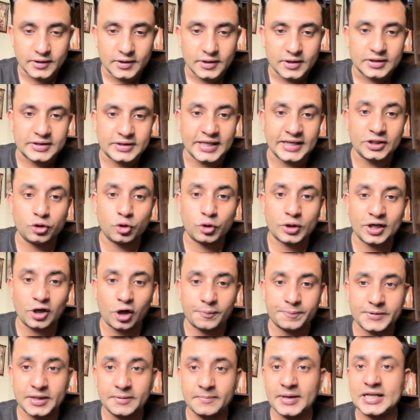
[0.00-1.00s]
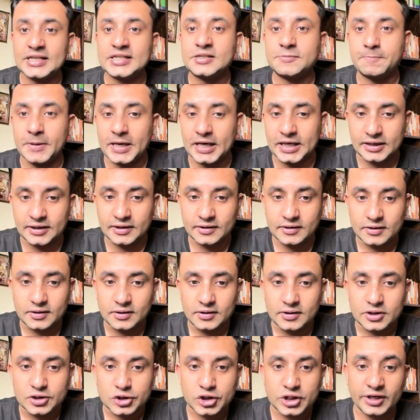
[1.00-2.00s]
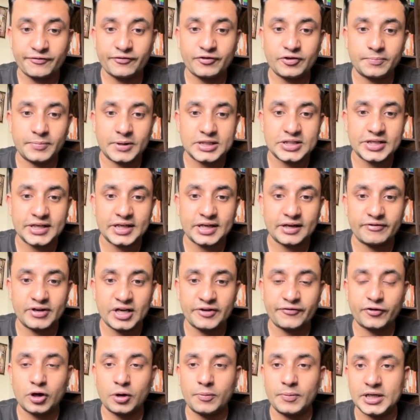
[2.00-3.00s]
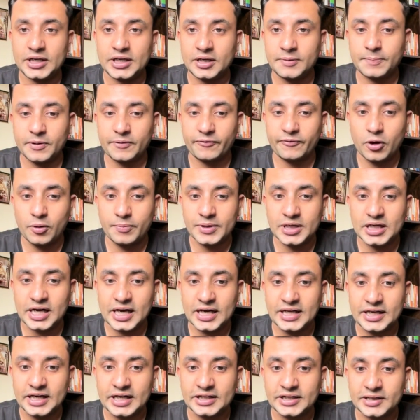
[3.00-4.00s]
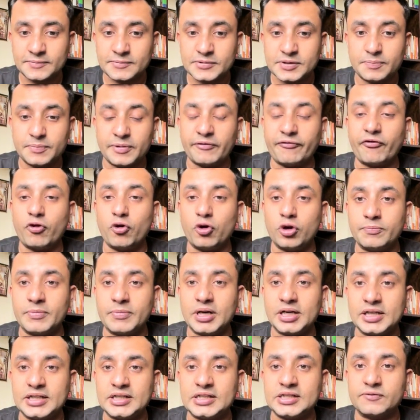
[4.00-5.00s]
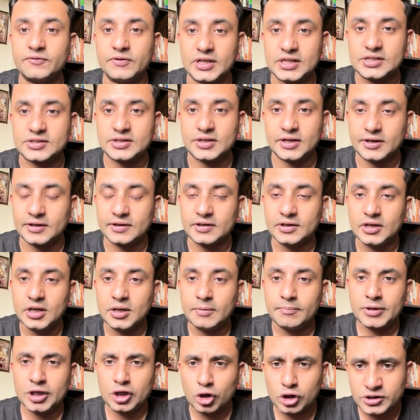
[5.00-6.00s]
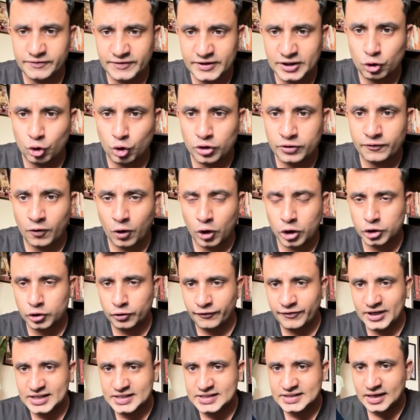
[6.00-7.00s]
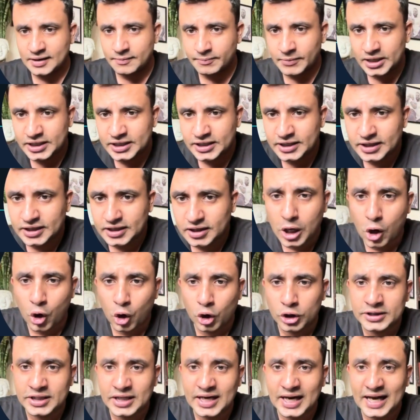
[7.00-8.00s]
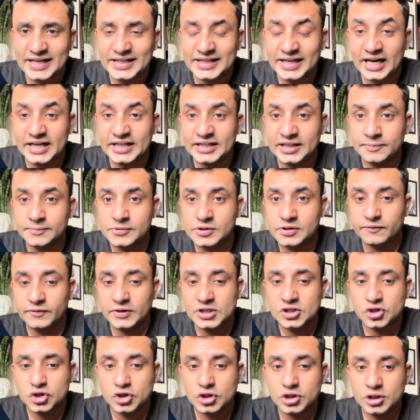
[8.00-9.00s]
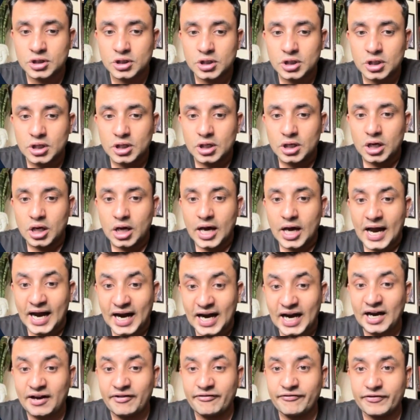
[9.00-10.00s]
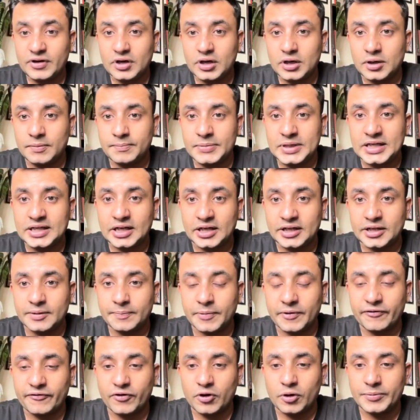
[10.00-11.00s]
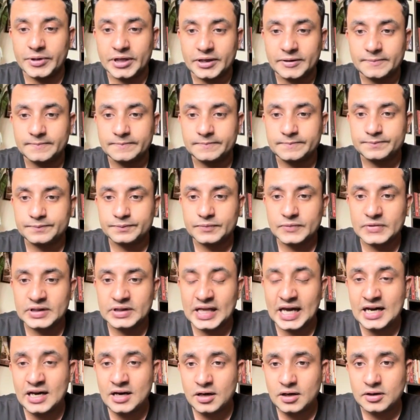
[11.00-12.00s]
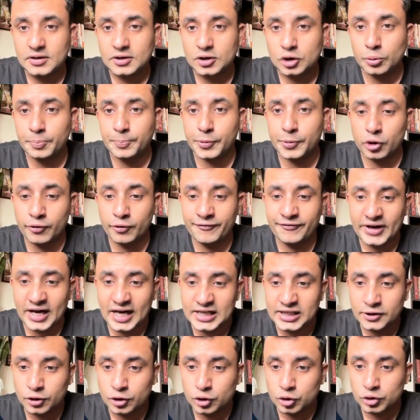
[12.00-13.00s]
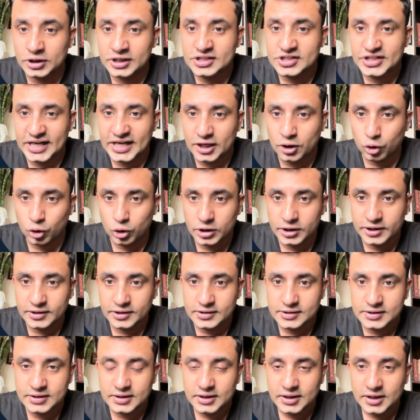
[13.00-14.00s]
Then you can optimize spend. Shift budget away from underperforming line items before money is wasted. Because we don't want to waste our money on the line items which have been underperforming. Then to prove value to the stakeholders.